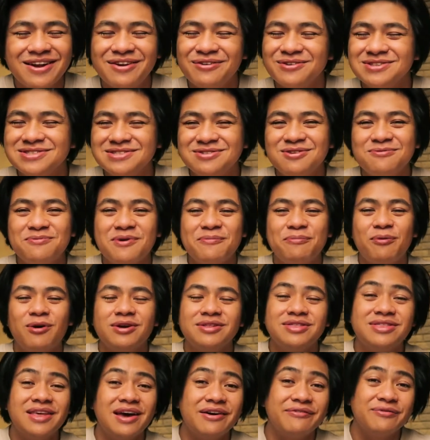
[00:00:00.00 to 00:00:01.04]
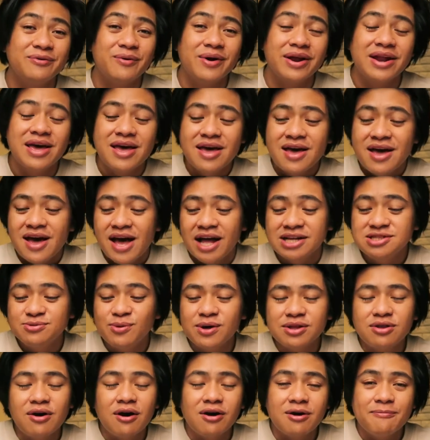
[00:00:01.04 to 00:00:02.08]
I know it's super important to everyone, I just
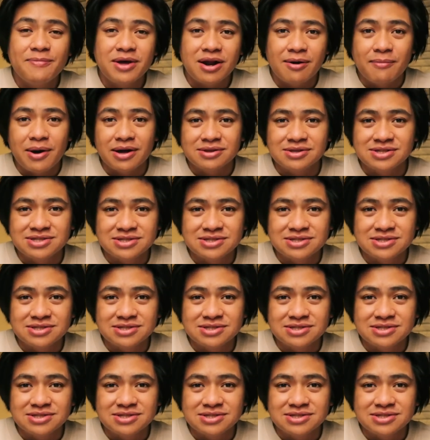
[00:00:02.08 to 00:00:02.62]
want to talk a bit about